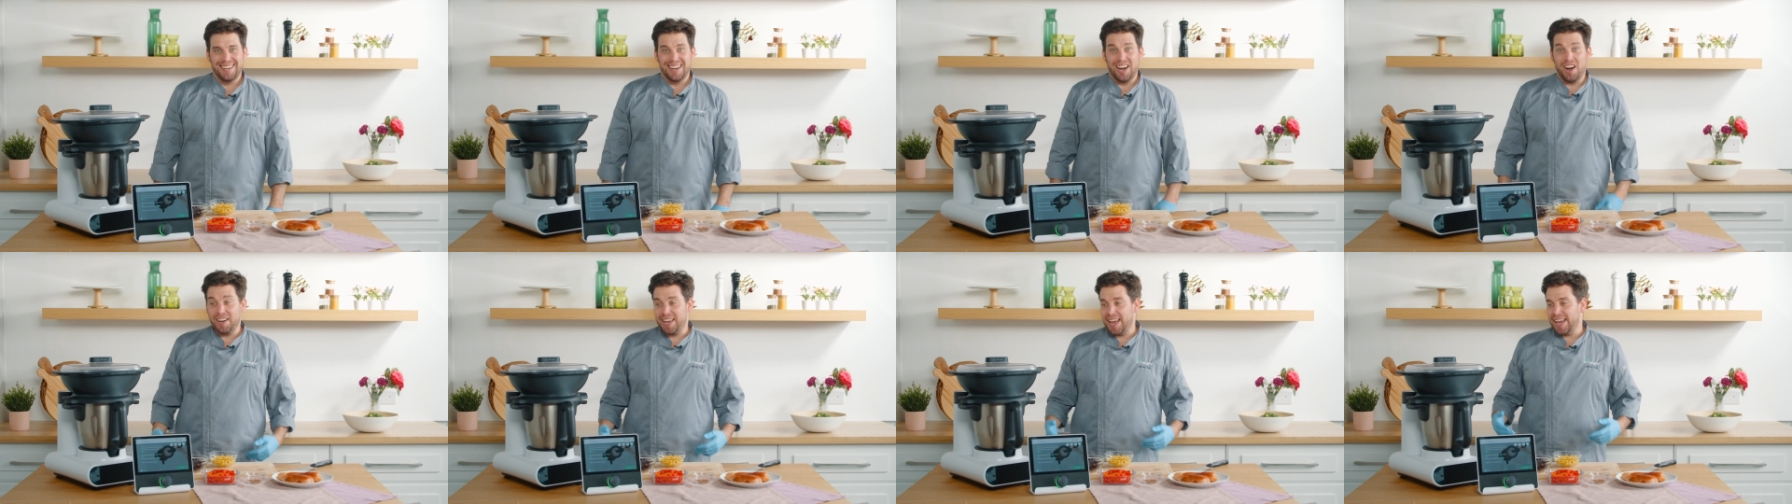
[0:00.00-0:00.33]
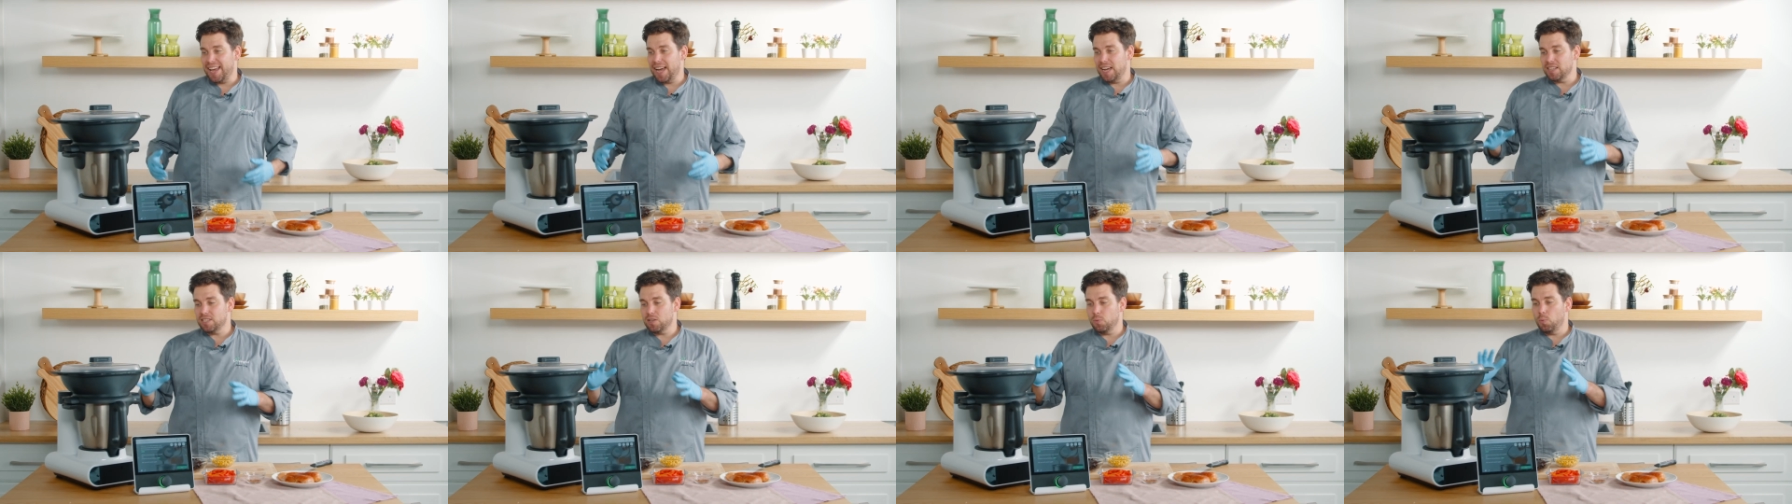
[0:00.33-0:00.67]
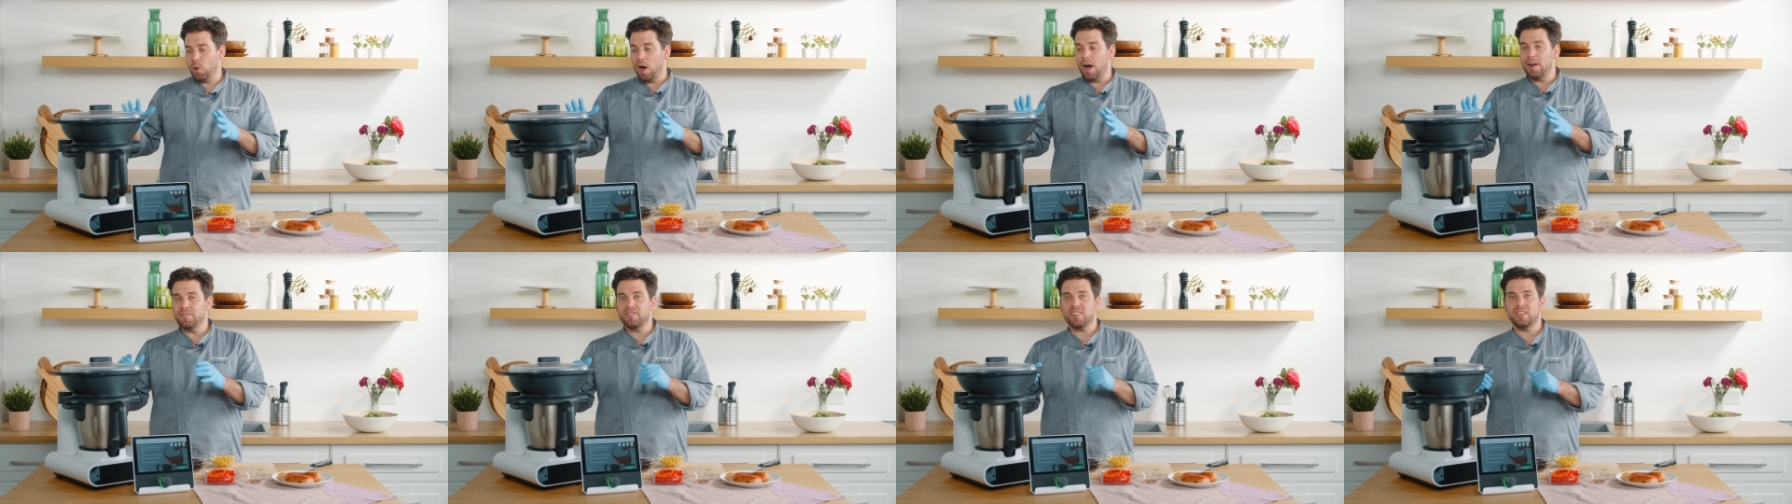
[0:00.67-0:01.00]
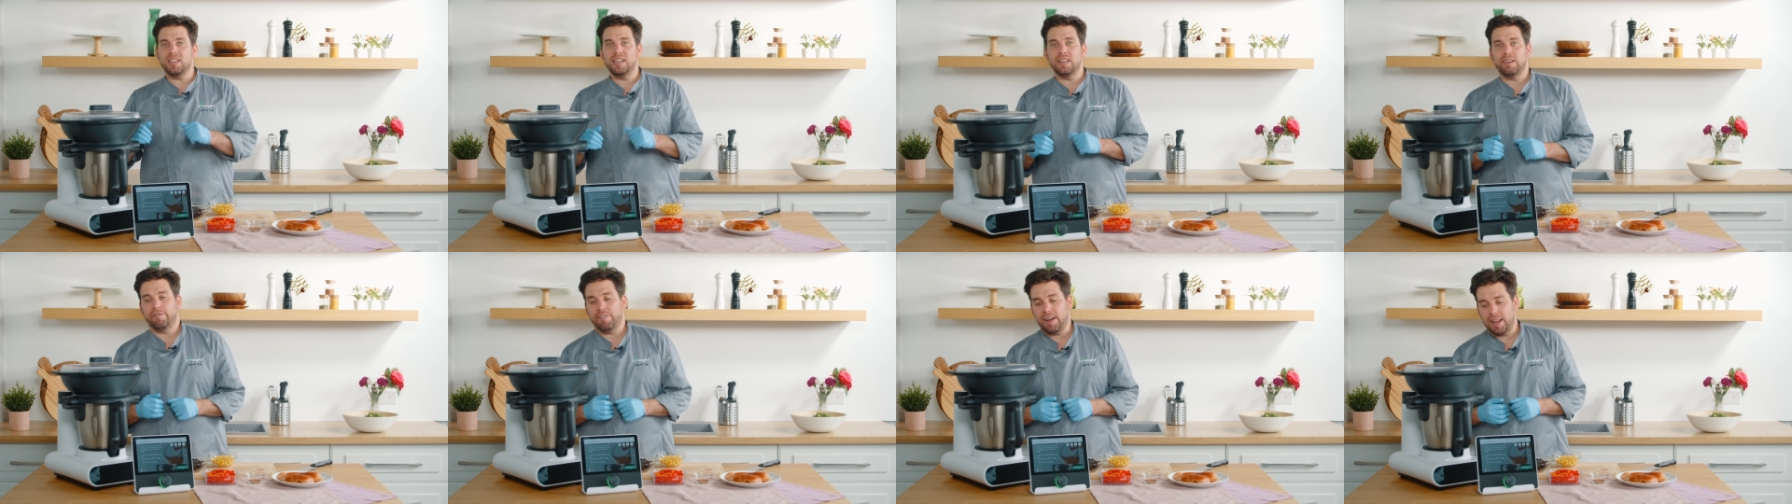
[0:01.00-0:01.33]
Okay guys, so what I've
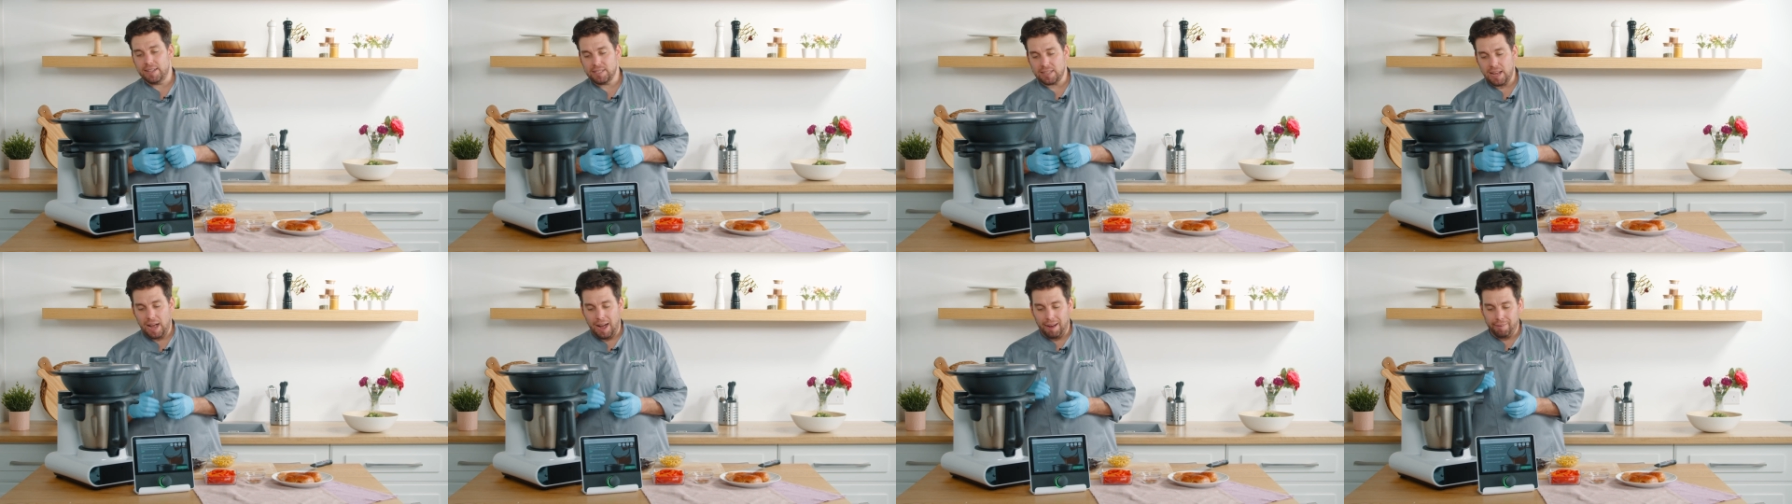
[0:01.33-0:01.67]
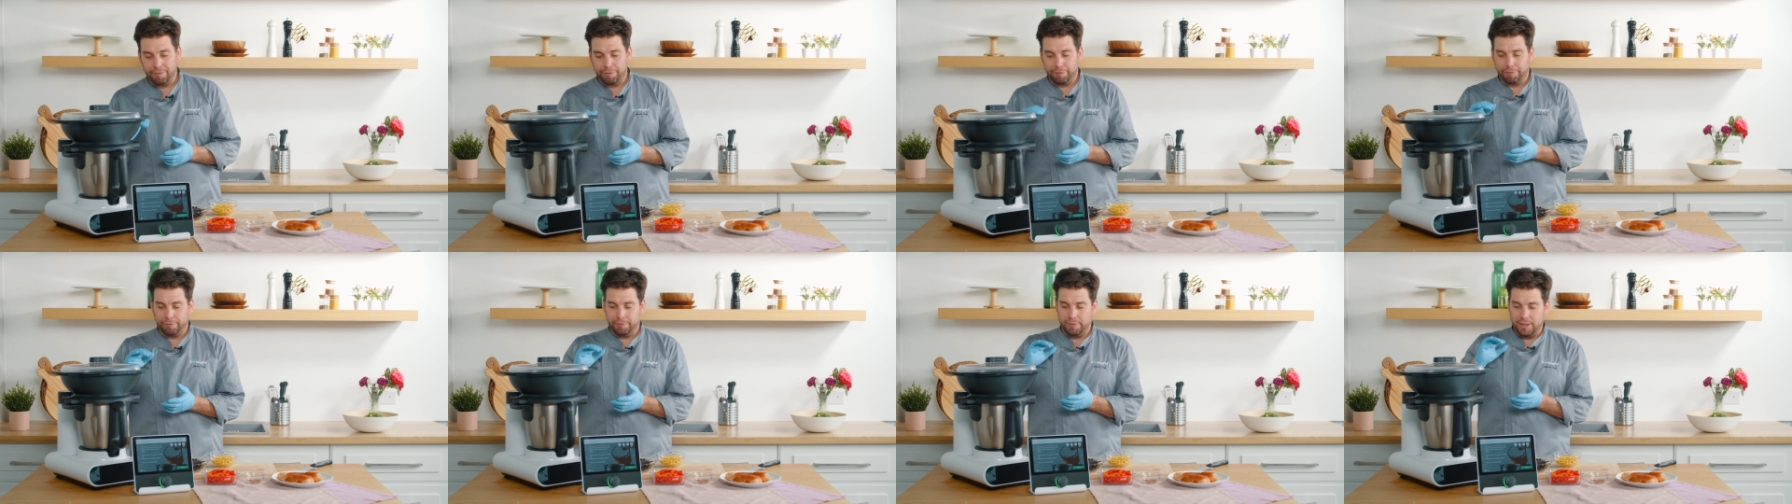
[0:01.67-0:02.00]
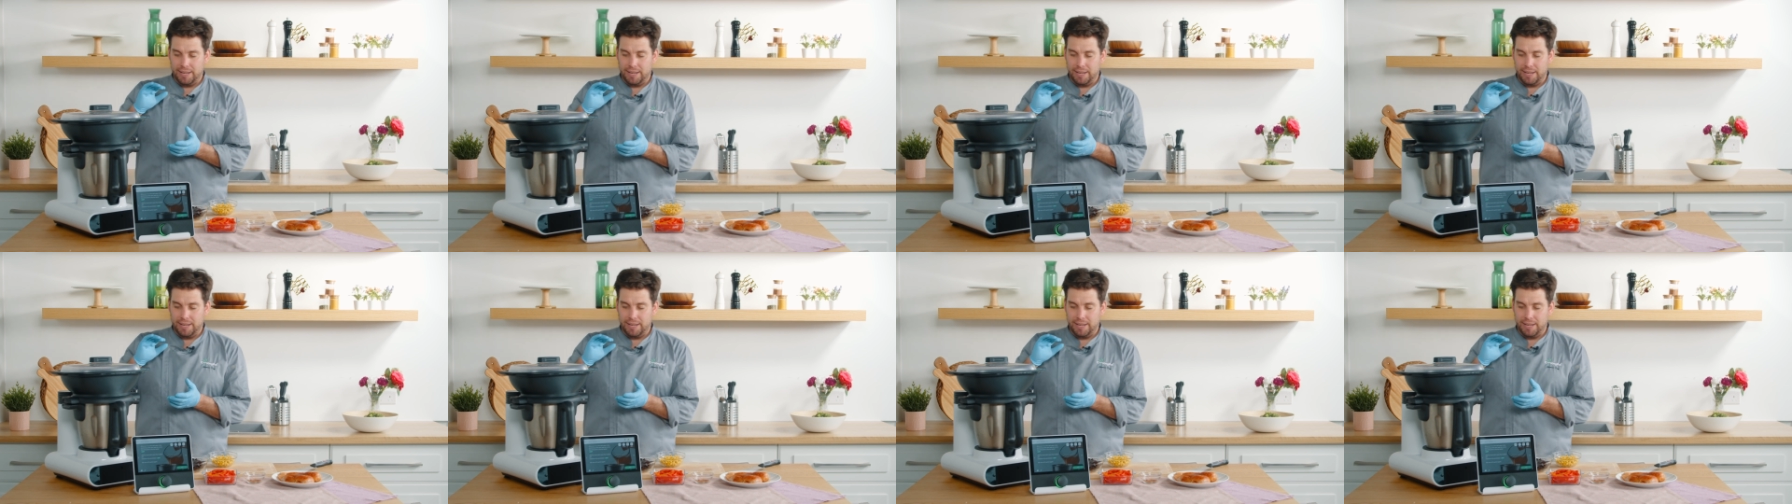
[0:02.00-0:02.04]
done in advance, I've